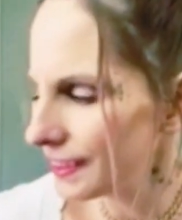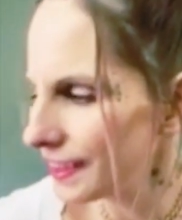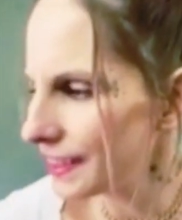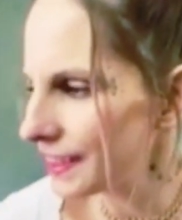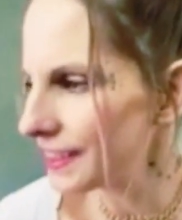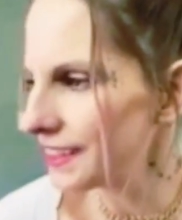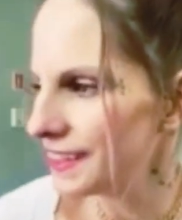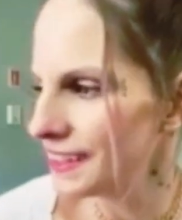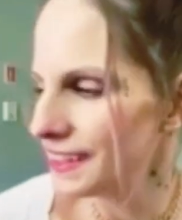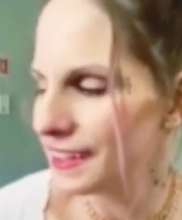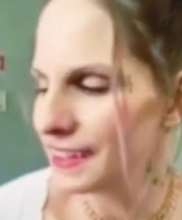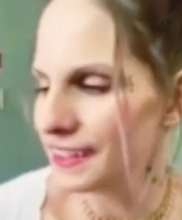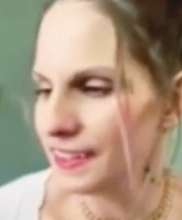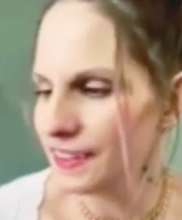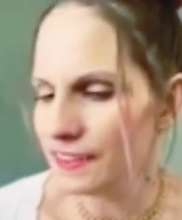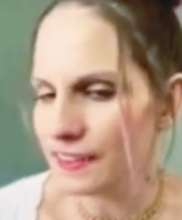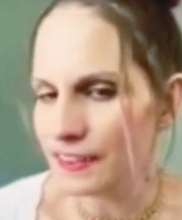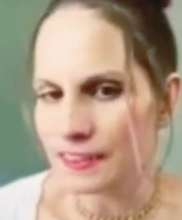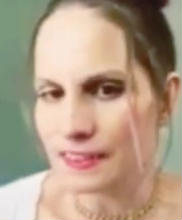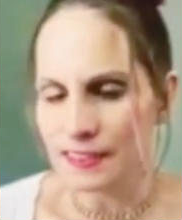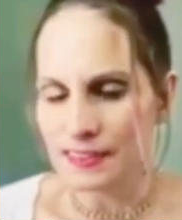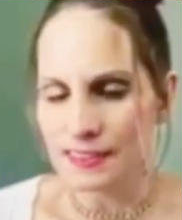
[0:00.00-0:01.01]
like you
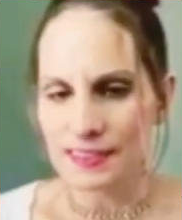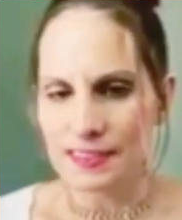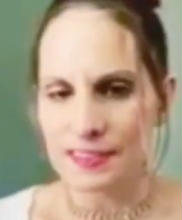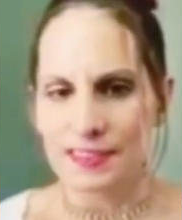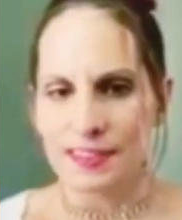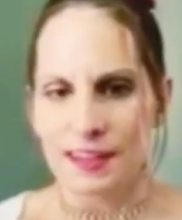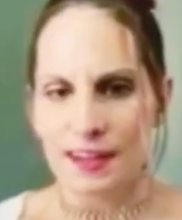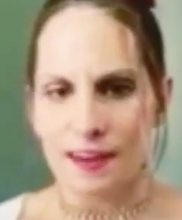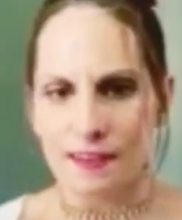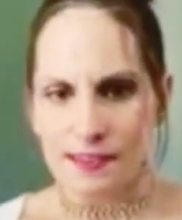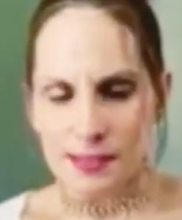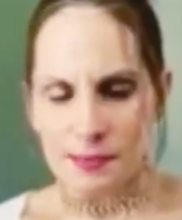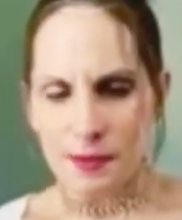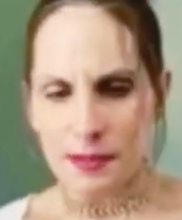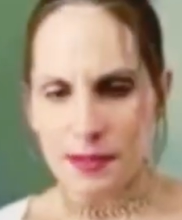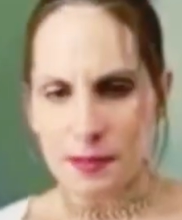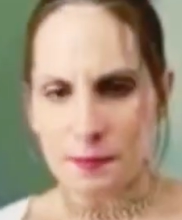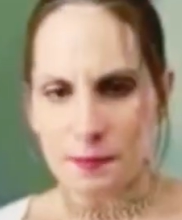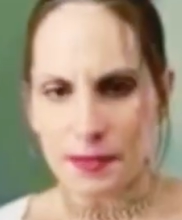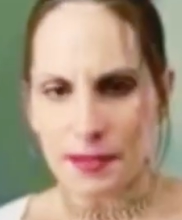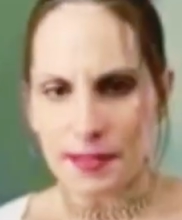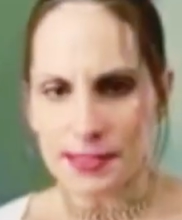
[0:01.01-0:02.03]
know, always
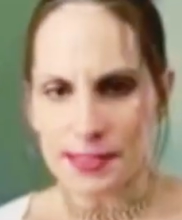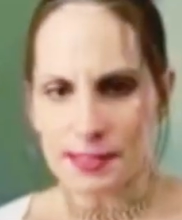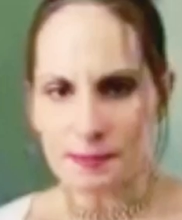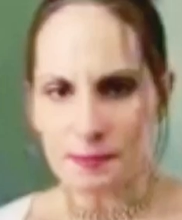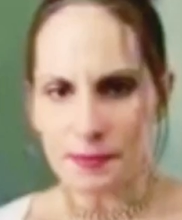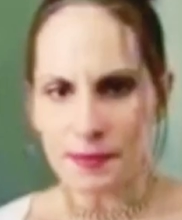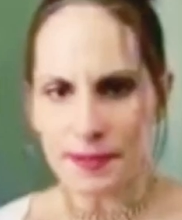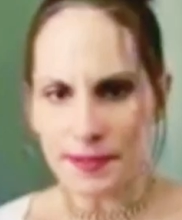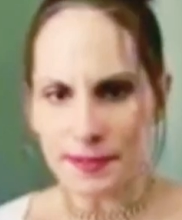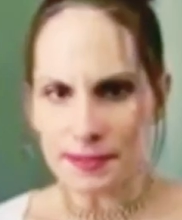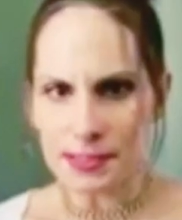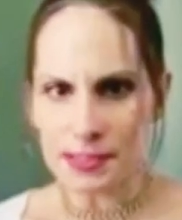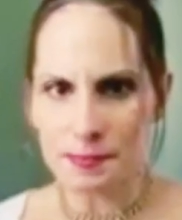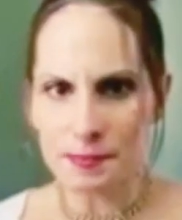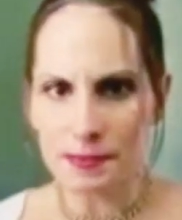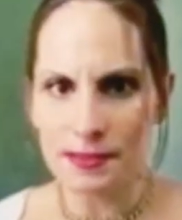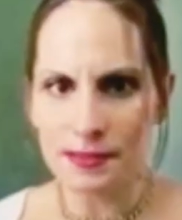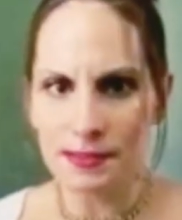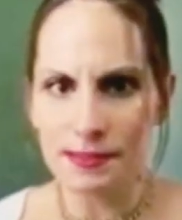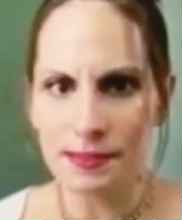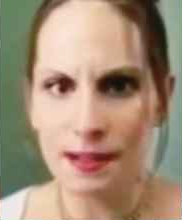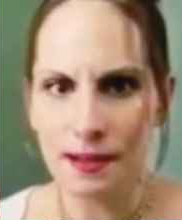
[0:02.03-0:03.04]
wanted breast implants,
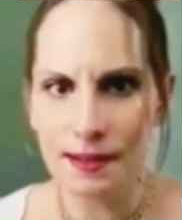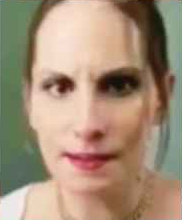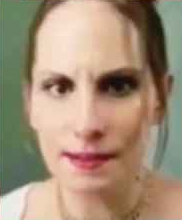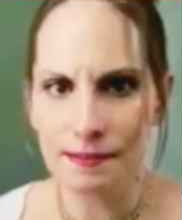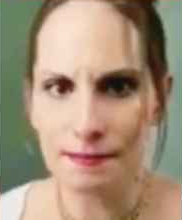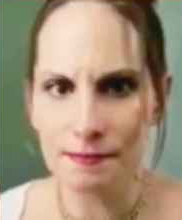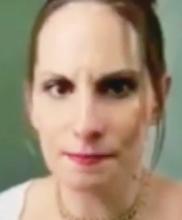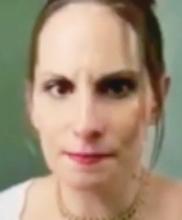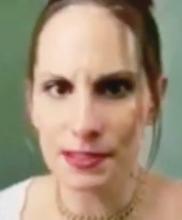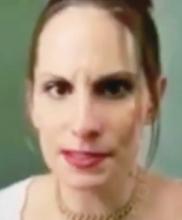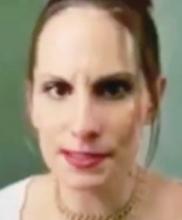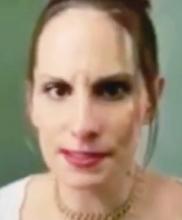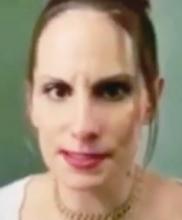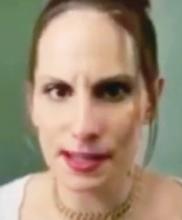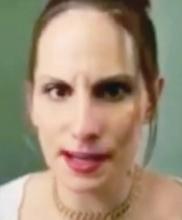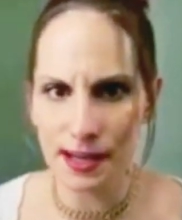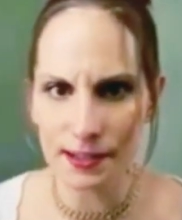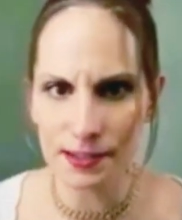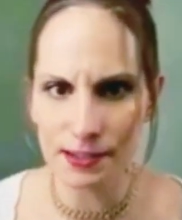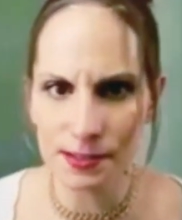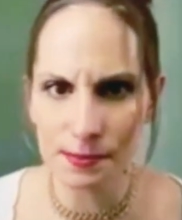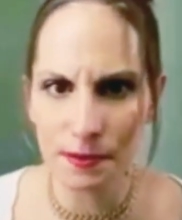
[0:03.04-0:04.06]
but not because
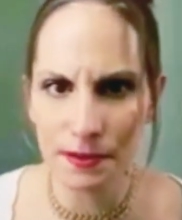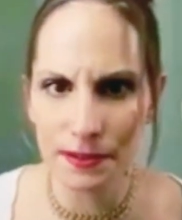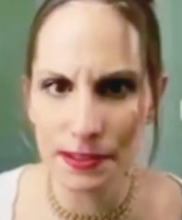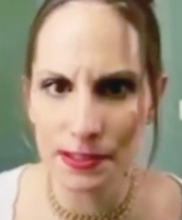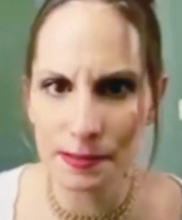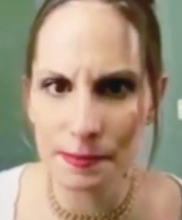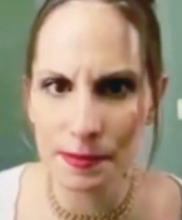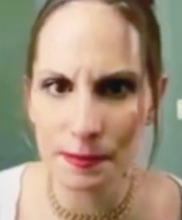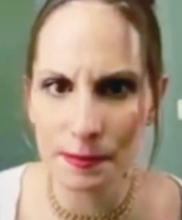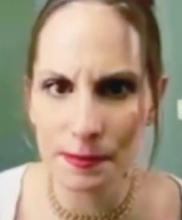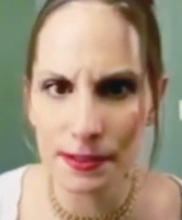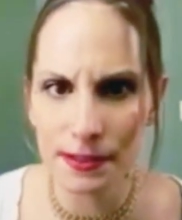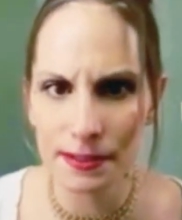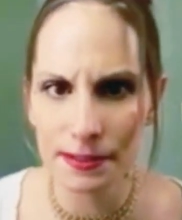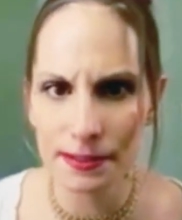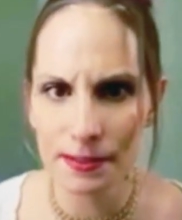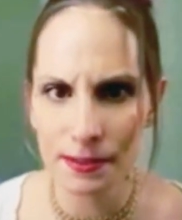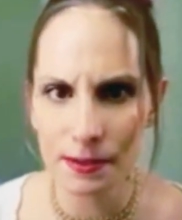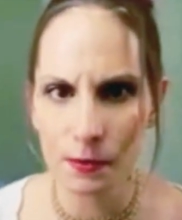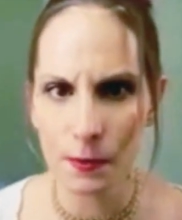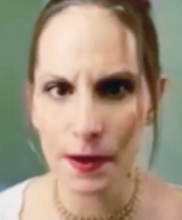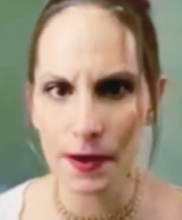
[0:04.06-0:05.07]
I just wanted to be able to,
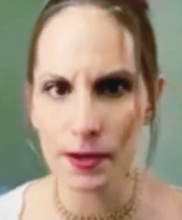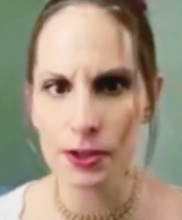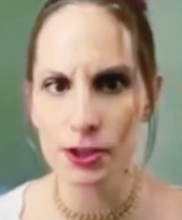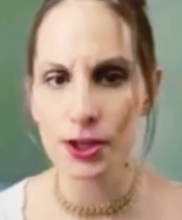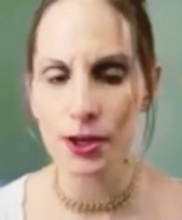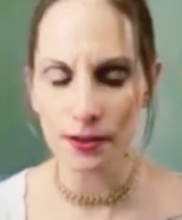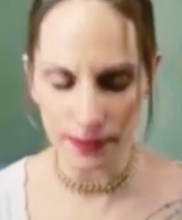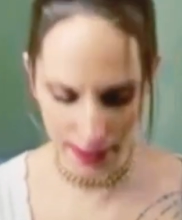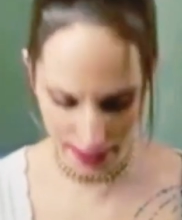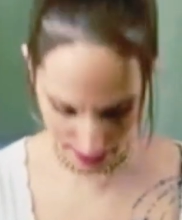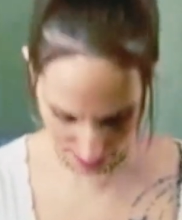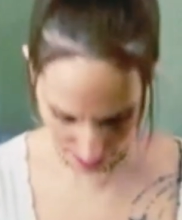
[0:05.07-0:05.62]
you know, wear a shirt like